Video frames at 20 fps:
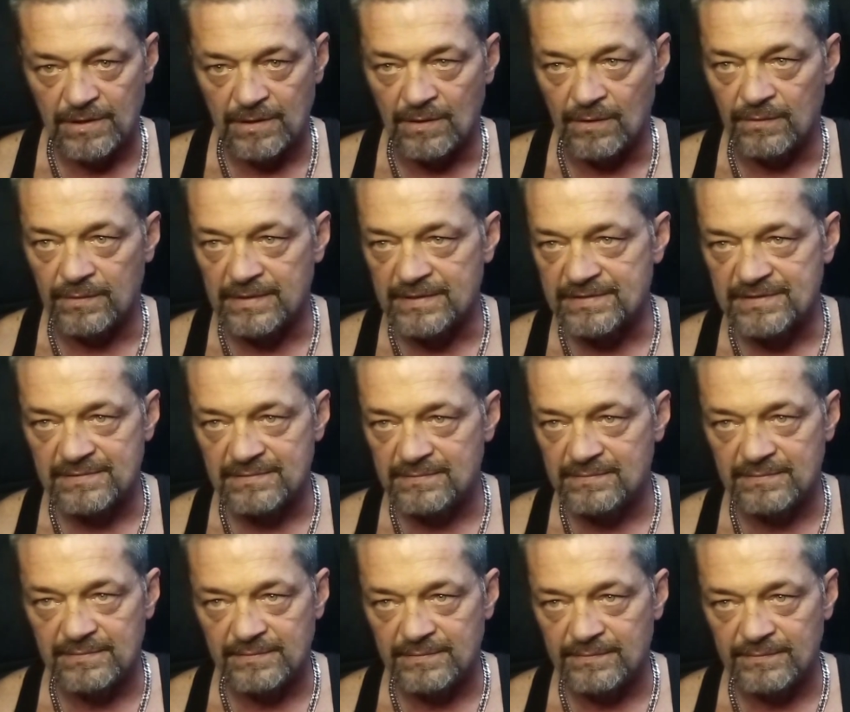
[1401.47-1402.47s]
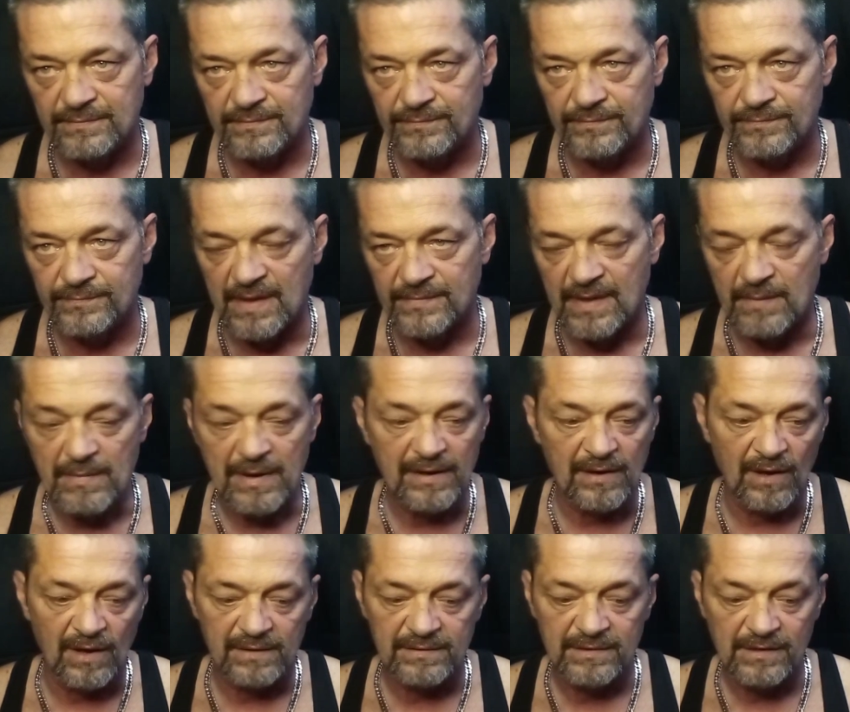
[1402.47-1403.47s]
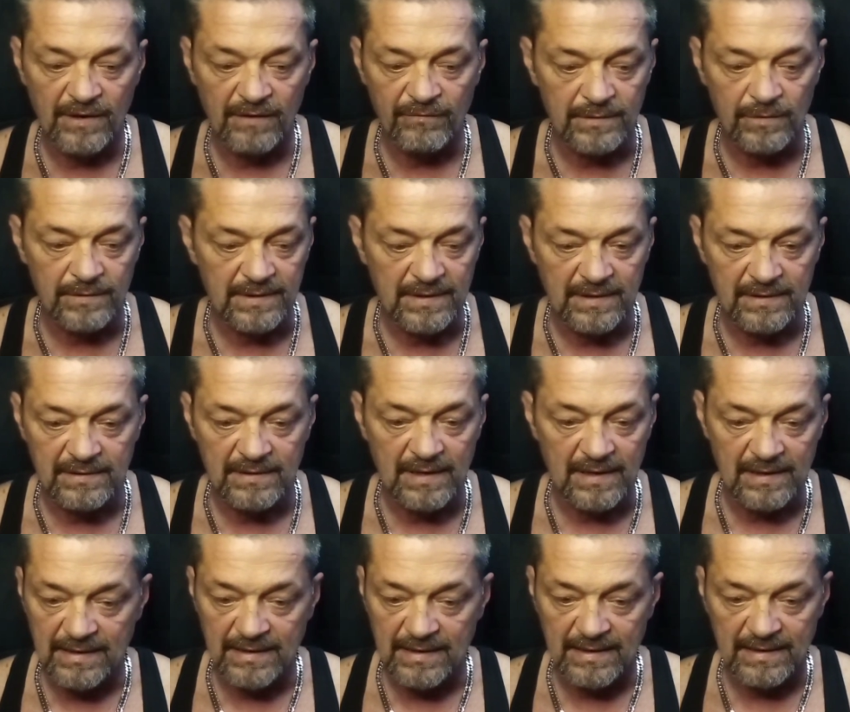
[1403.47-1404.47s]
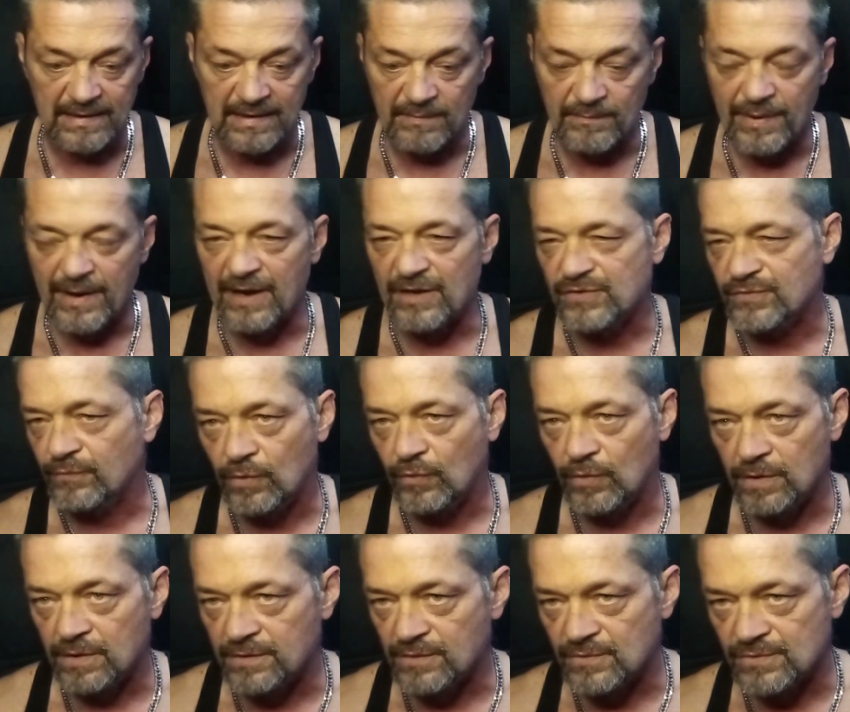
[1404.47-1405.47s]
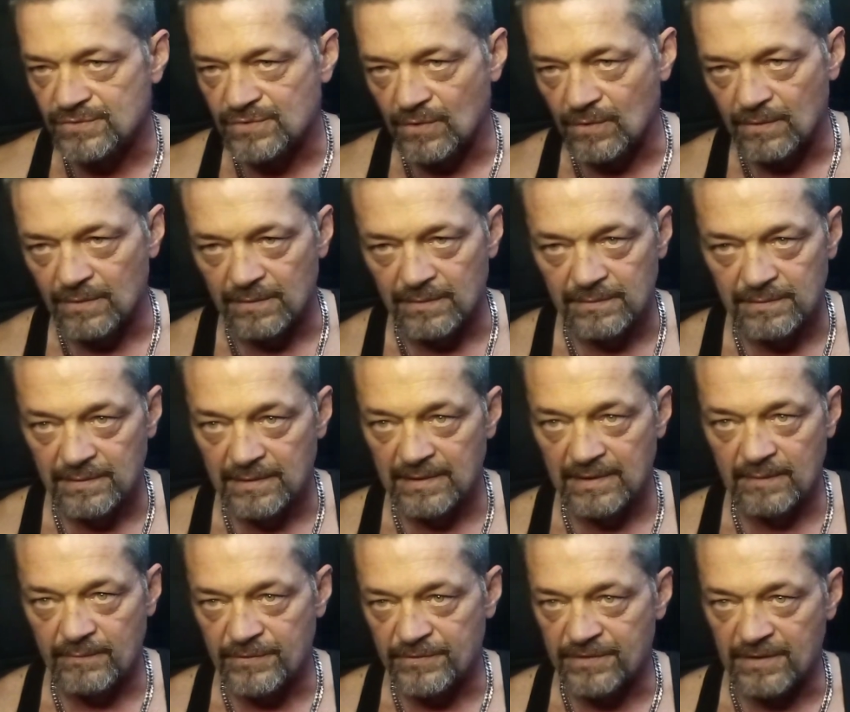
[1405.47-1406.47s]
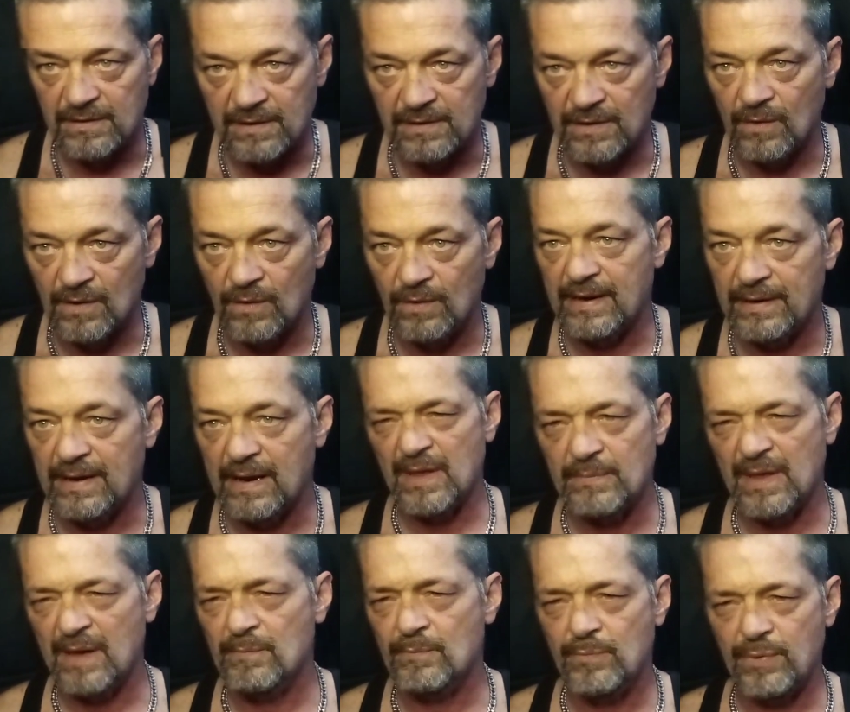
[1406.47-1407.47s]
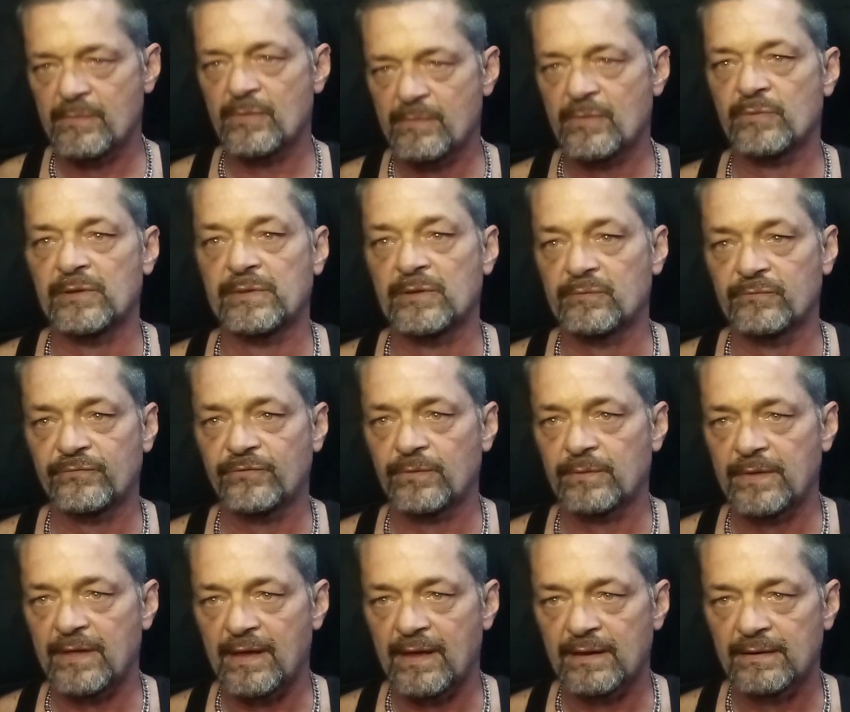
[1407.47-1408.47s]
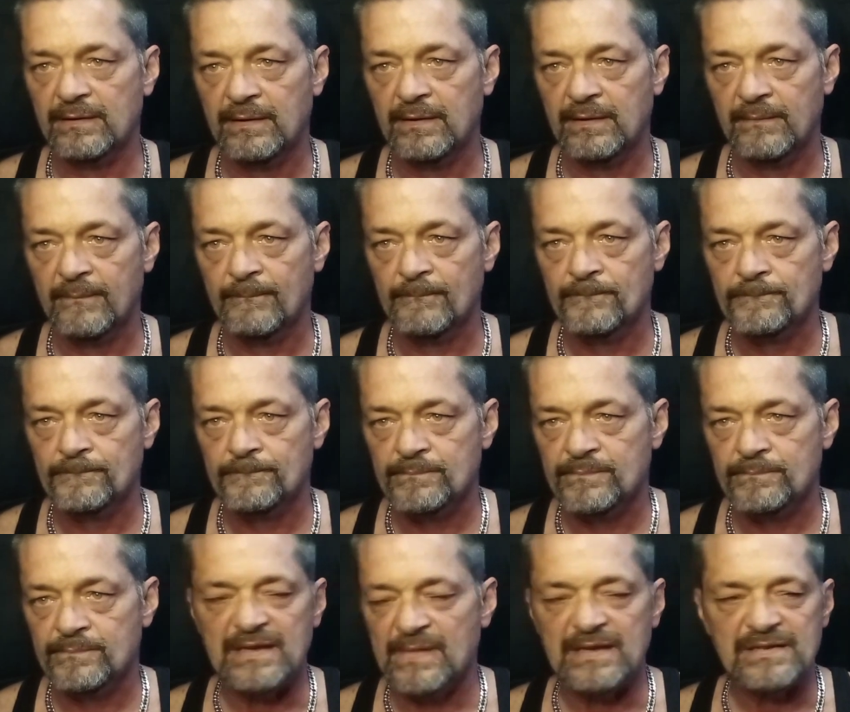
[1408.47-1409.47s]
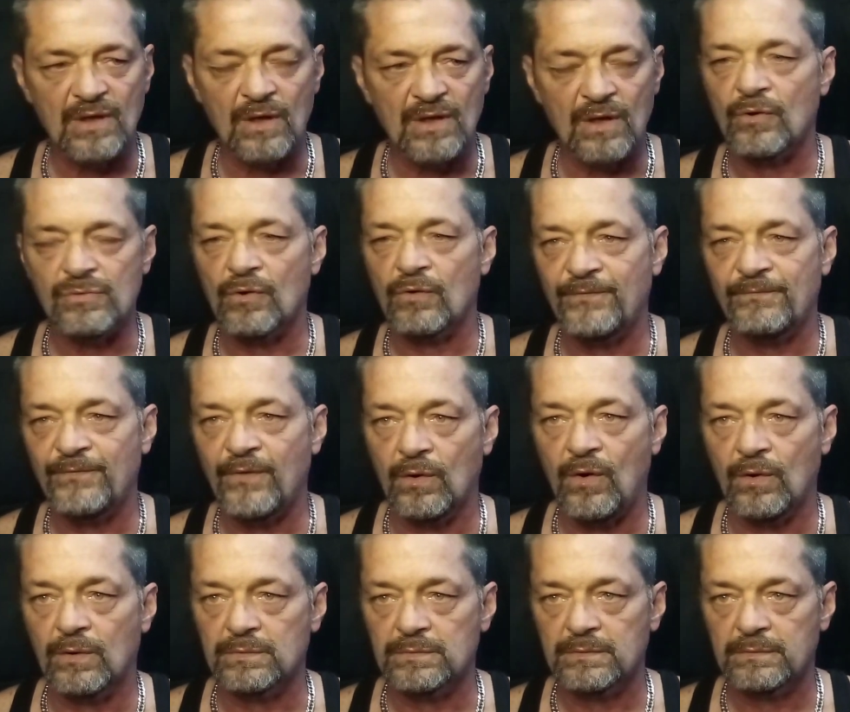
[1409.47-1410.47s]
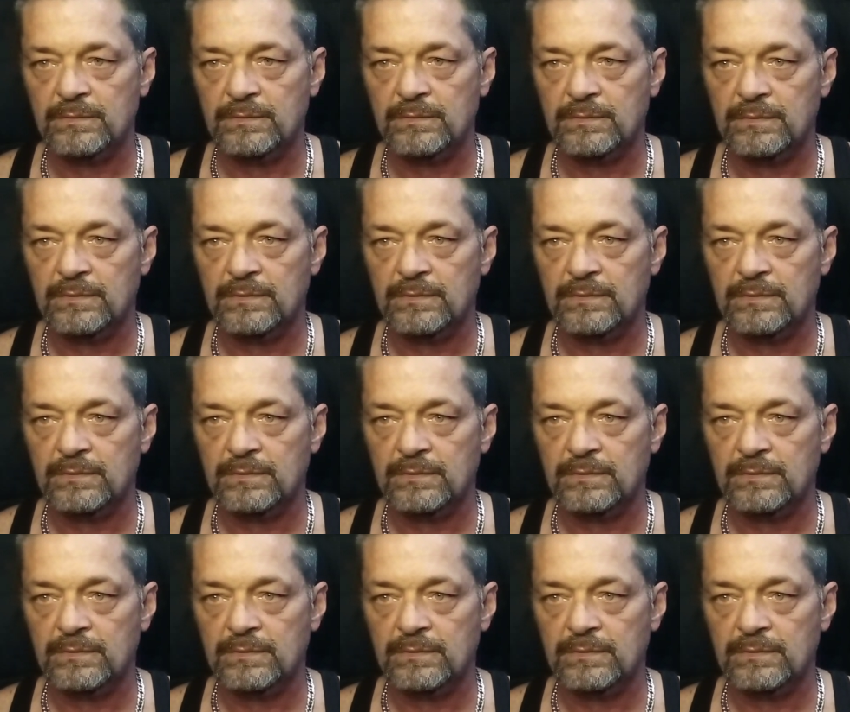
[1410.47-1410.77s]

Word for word: you know, it's, they may not ever get uh, any compassion for others or empathy, you know, and I'm not blaming them for that. That's not their fault.